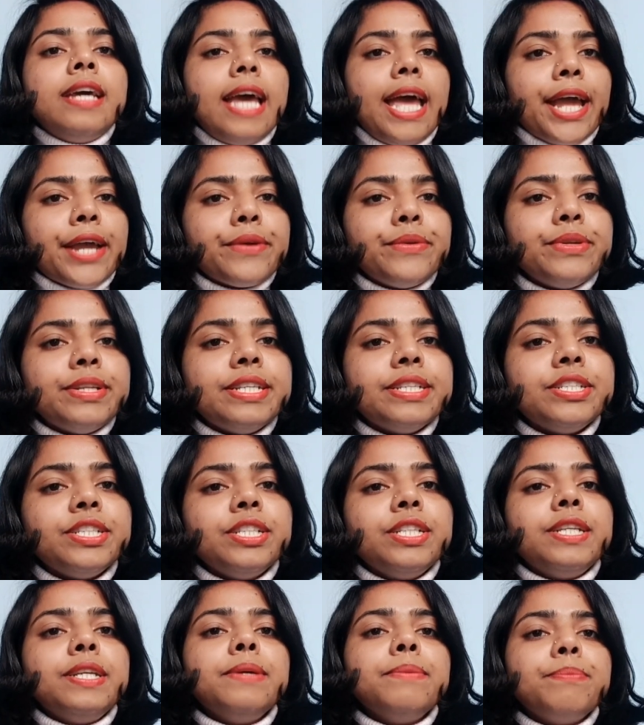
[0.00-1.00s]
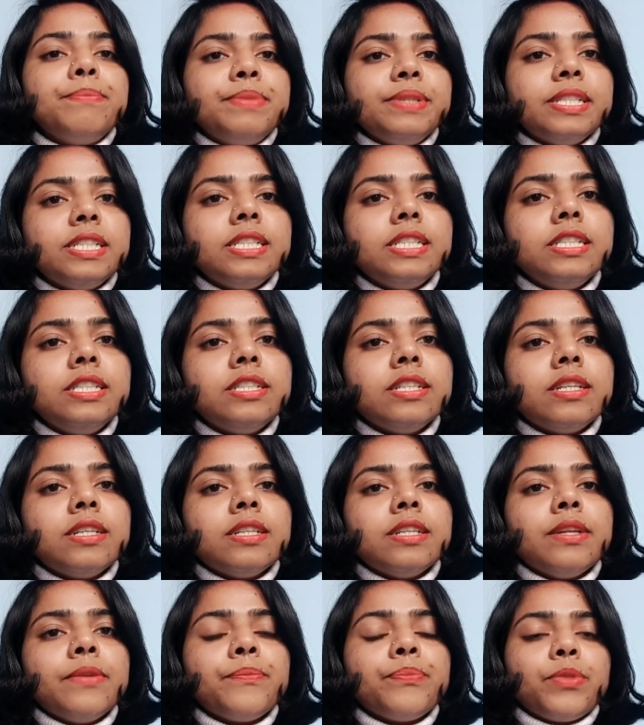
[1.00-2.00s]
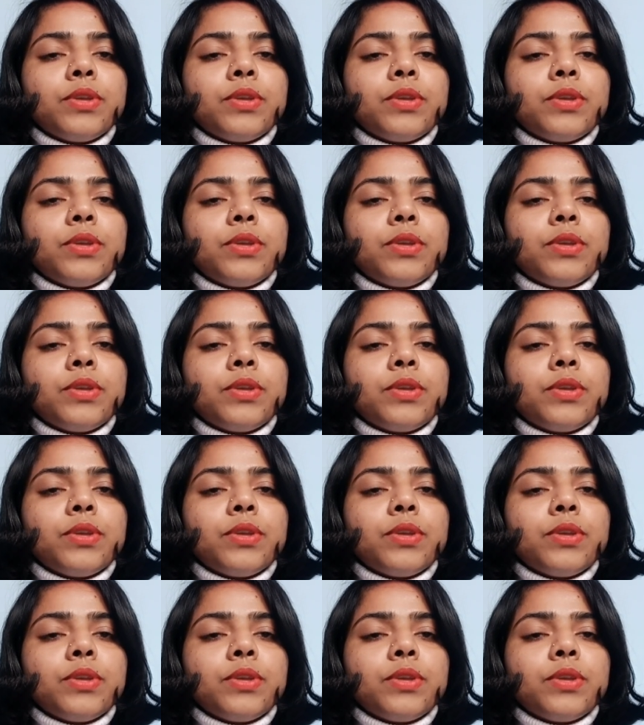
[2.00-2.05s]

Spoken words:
accuracy, precision,